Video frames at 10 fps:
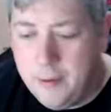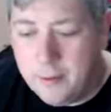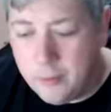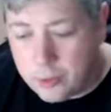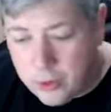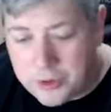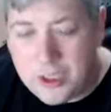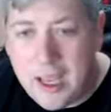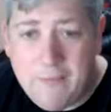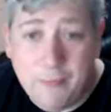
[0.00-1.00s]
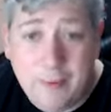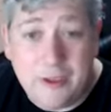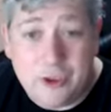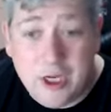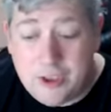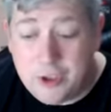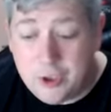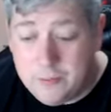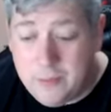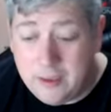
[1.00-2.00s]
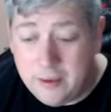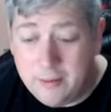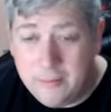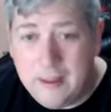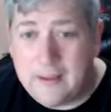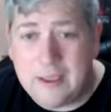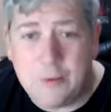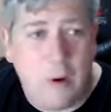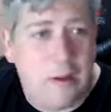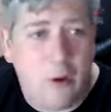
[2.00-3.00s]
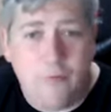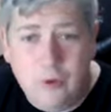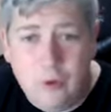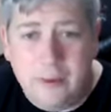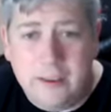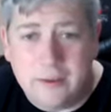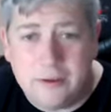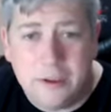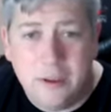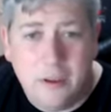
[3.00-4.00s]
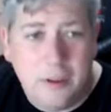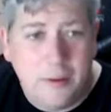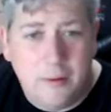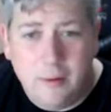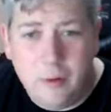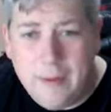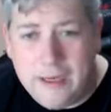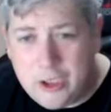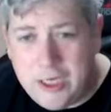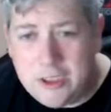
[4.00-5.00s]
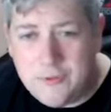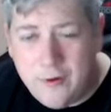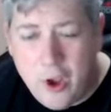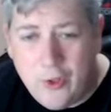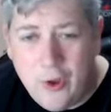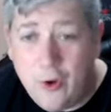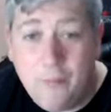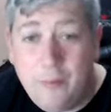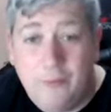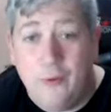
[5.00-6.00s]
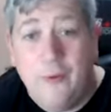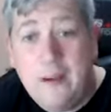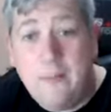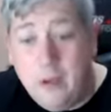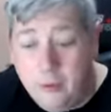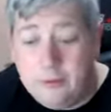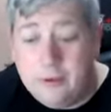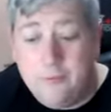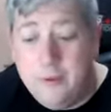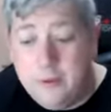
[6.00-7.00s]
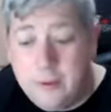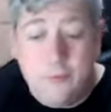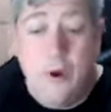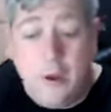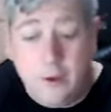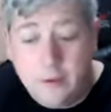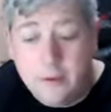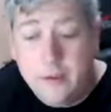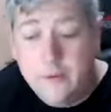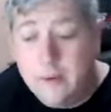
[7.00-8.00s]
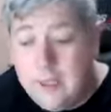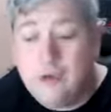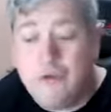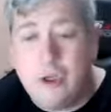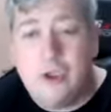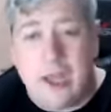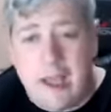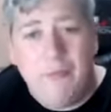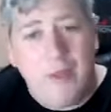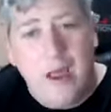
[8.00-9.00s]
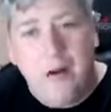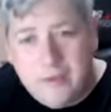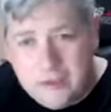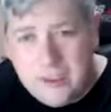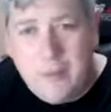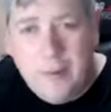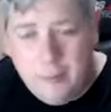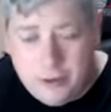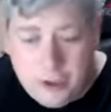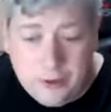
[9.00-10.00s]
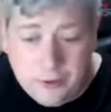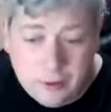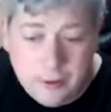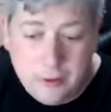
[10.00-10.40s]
The more trust you have, the bigger changes you can make. That's why a lot of new leaders who make changes very early on, before anyone knows them, doesn't work. The less trust you have, the harder it is to get people to change.